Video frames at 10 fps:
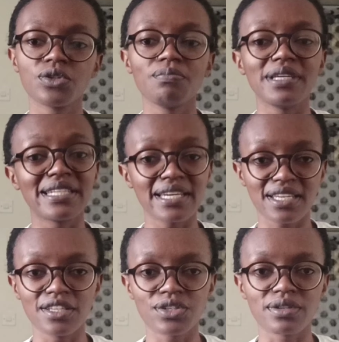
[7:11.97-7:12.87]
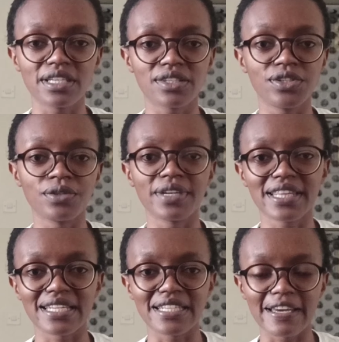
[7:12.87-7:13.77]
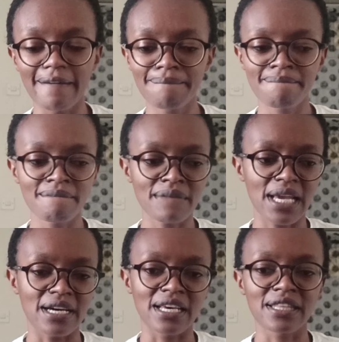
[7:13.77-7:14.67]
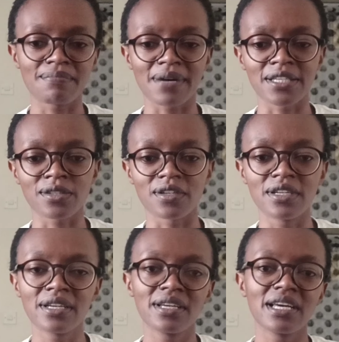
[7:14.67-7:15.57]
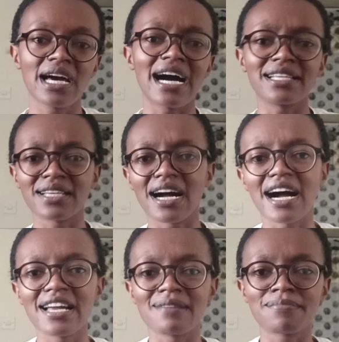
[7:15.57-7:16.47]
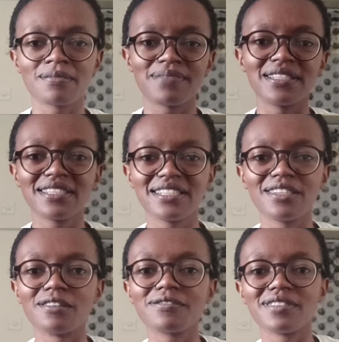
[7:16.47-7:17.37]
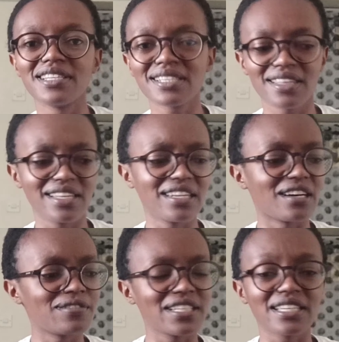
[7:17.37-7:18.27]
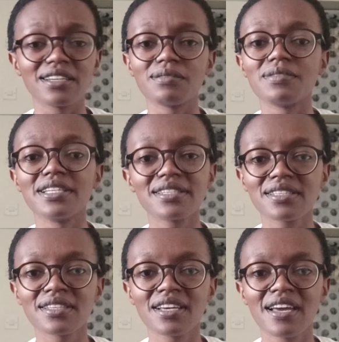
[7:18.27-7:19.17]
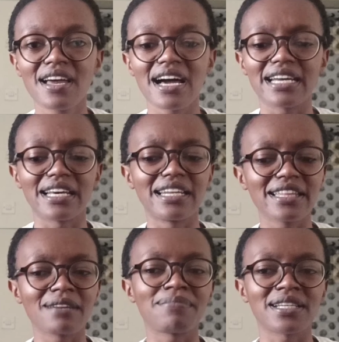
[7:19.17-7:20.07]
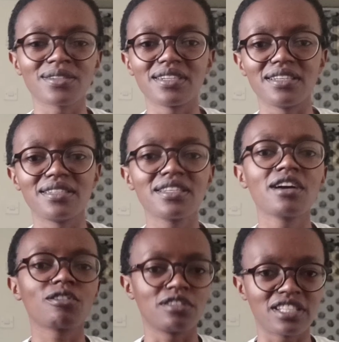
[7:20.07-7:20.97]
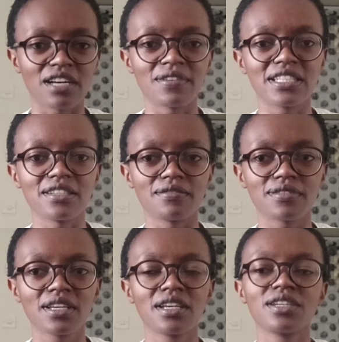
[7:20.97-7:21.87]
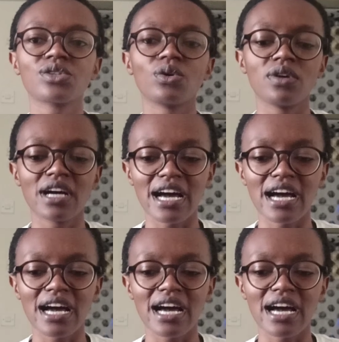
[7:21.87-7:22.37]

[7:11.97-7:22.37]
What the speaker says: be taking trades during the day. Another person has a higher propensity of risk, they love taking risks, and another person is conservative. So